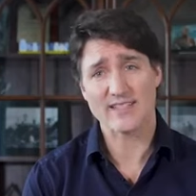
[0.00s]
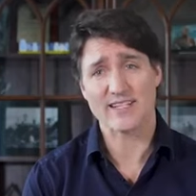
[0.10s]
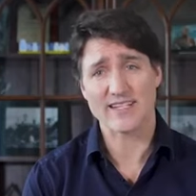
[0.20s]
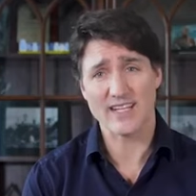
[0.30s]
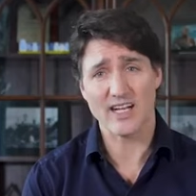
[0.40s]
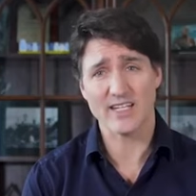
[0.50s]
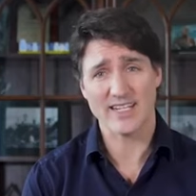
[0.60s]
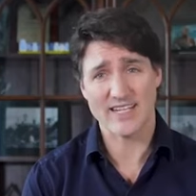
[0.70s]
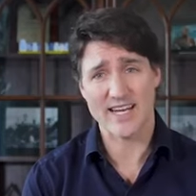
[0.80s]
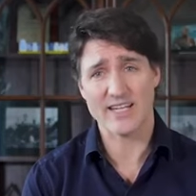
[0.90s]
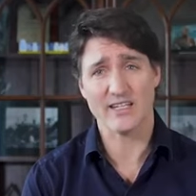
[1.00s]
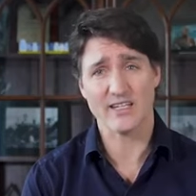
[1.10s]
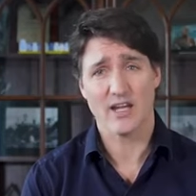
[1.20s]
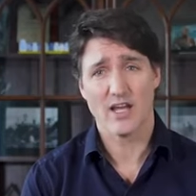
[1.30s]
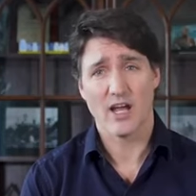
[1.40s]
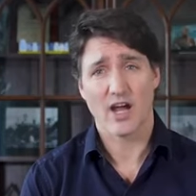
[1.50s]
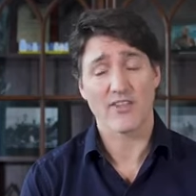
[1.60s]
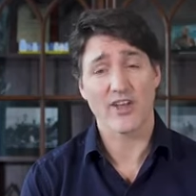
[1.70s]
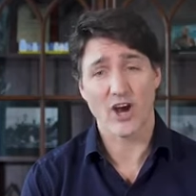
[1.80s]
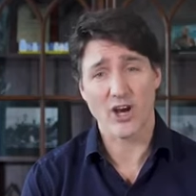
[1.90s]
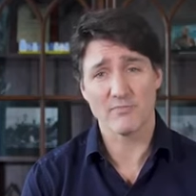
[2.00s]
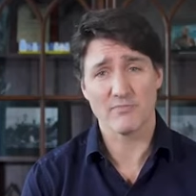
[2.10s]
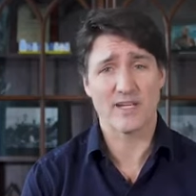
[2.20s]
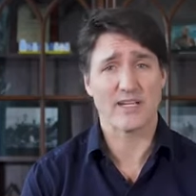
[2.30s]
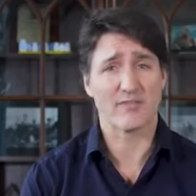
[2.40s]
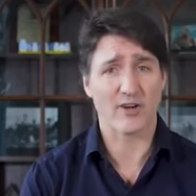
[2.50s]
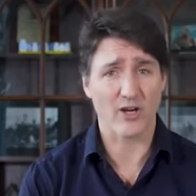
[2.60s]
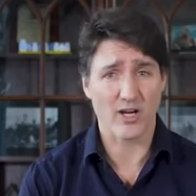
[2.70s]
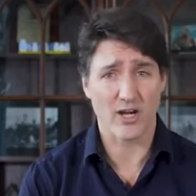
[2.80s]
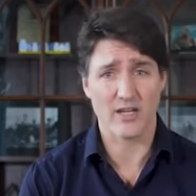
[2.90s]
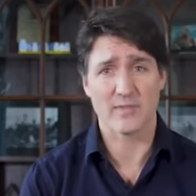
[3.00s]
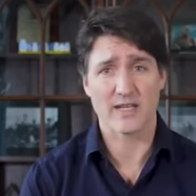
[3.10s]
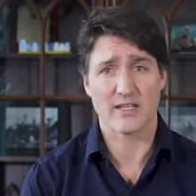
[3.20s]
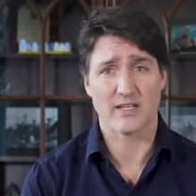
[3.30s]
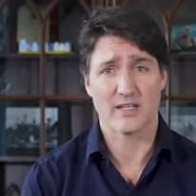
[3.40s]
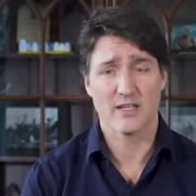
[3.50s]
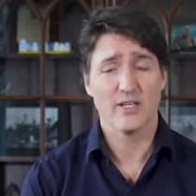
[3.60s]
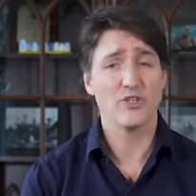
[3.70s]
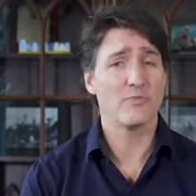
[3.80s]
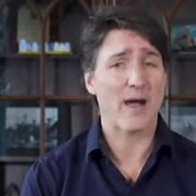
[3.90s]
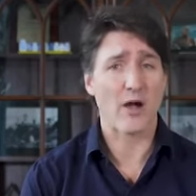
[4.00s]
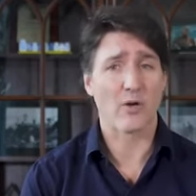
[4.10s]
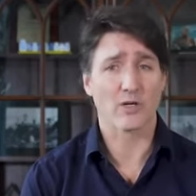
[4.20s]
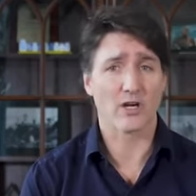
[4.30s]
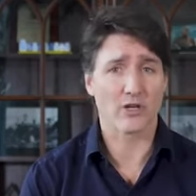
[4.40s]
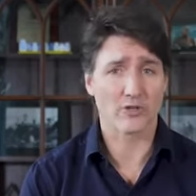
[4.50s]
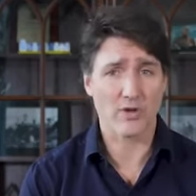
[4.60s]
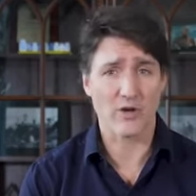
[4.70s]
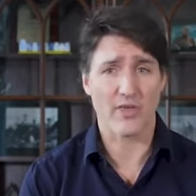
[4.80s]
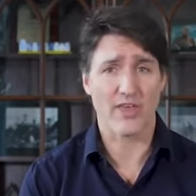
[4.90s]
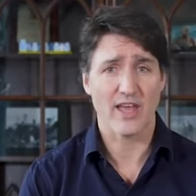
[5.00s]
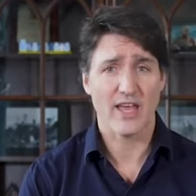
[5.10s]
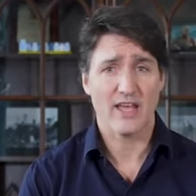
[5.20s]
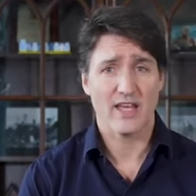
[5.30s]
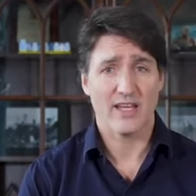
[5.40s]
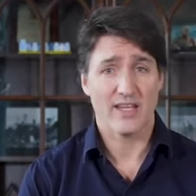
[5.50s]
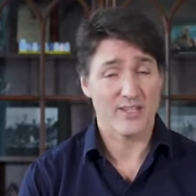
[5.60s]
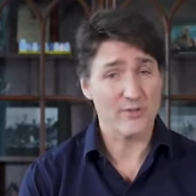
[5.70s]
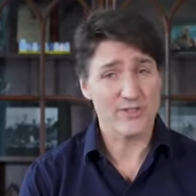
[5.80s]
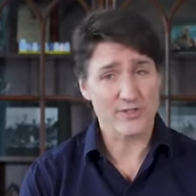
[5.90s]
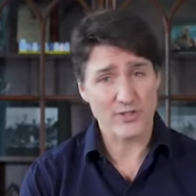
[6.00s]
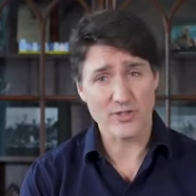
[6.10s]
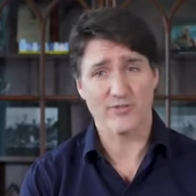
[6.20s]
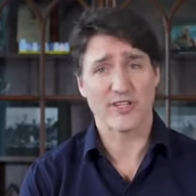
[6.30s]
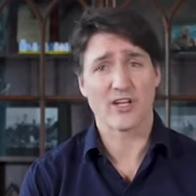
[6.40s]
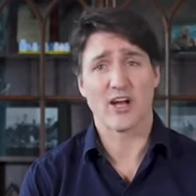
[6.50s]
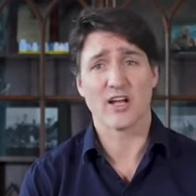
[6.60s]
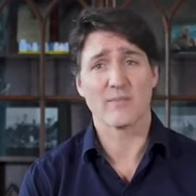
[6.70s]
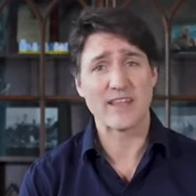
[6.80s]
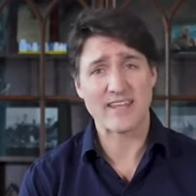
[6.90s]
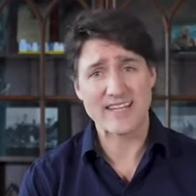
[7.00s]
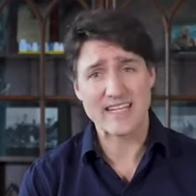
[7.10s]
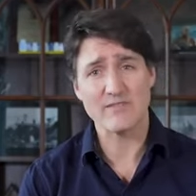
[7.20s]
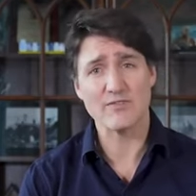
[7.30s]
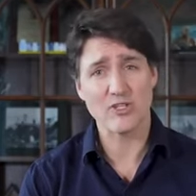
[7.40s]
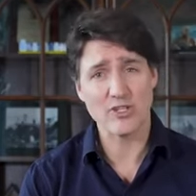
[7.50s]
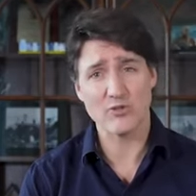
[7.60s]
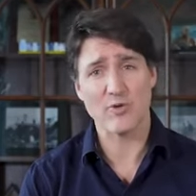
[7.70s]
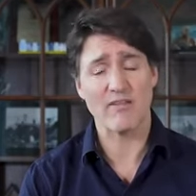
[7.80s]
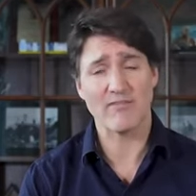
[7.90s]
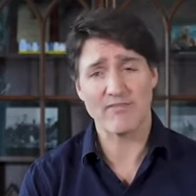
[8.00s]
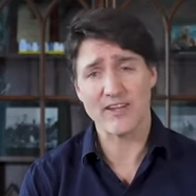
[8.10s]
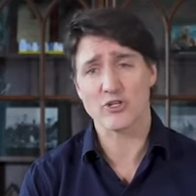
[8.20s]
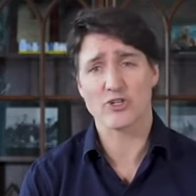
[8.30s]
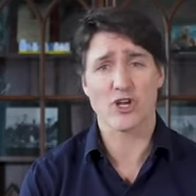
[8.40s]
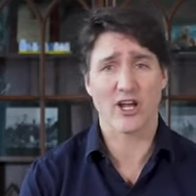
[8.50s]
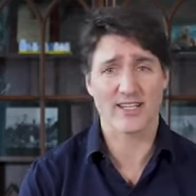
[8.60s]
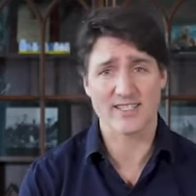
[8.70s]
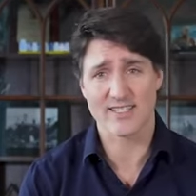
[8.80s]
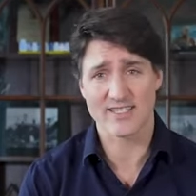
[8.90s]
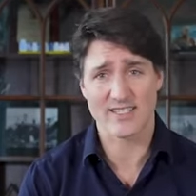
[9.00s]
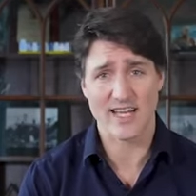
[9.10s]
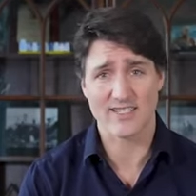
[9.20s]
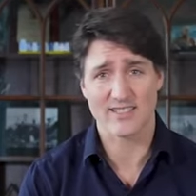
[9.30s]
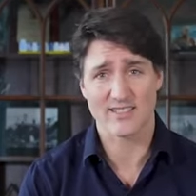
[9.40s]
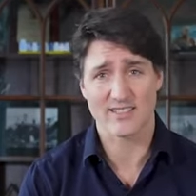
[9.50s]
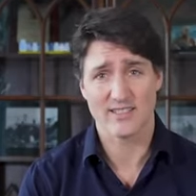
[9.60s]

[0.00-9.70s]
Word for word: as a young Canadian, are the heartbeat of our economy. You power our growth, and you deserve an economy that gives you a fair shot at success.